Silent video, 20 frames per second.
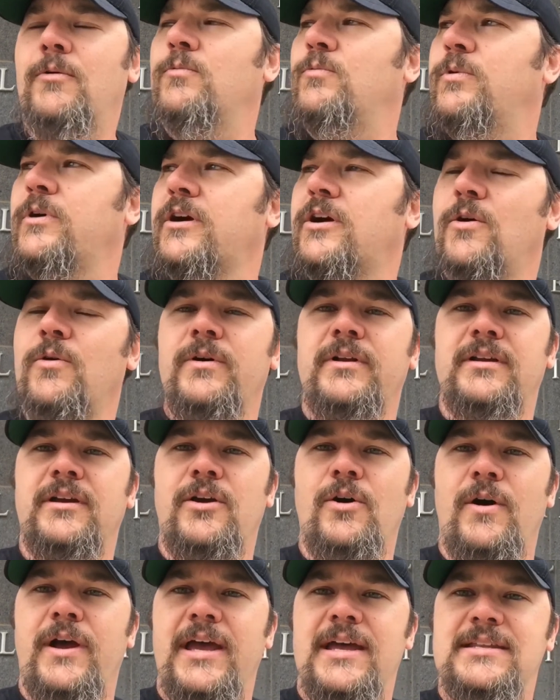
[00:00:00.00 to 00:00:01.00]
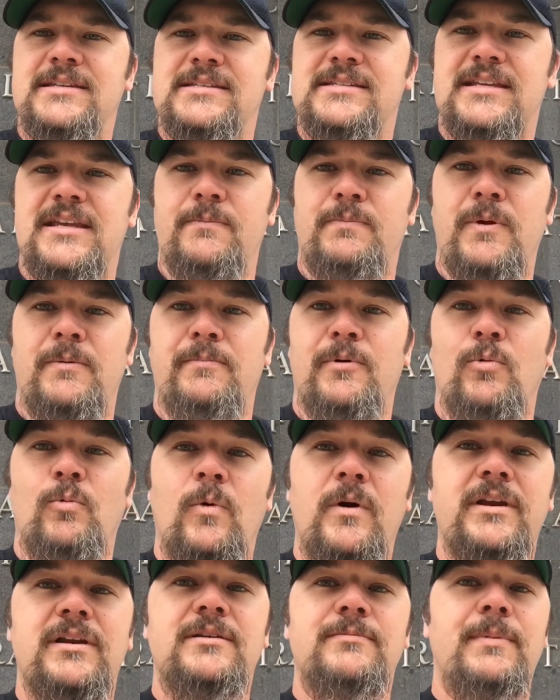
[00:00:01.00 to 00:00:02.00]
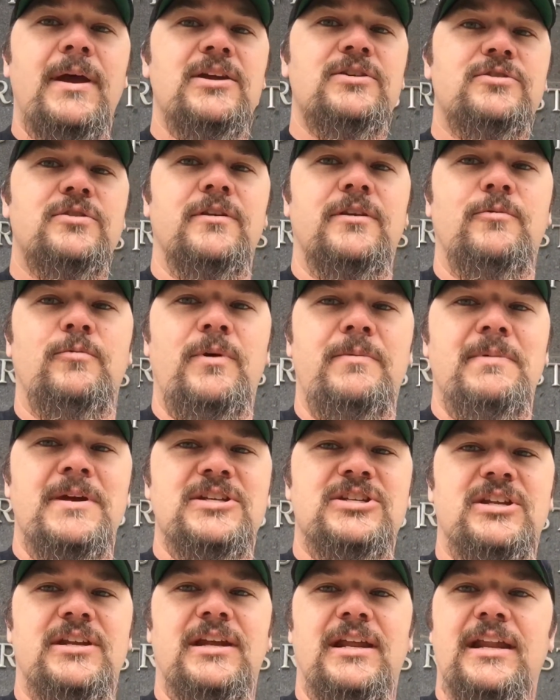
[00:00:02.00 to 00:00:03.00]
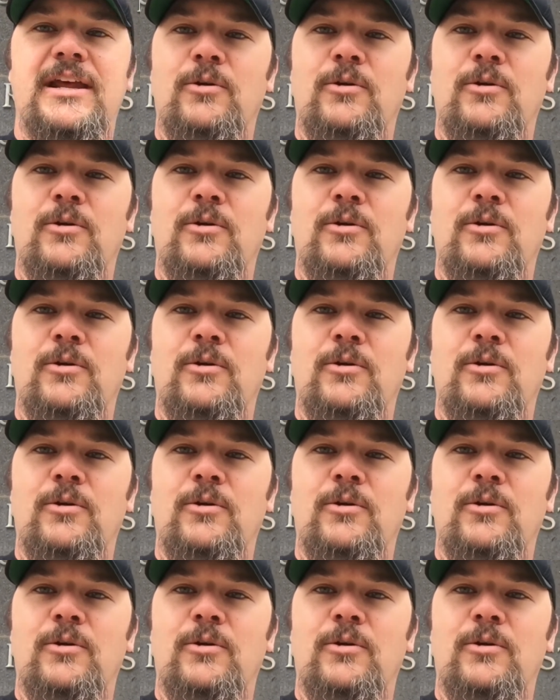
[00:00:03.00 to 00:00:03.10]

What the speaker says: we're going to go ahead and skip it, but wanted to make sure that we mention it.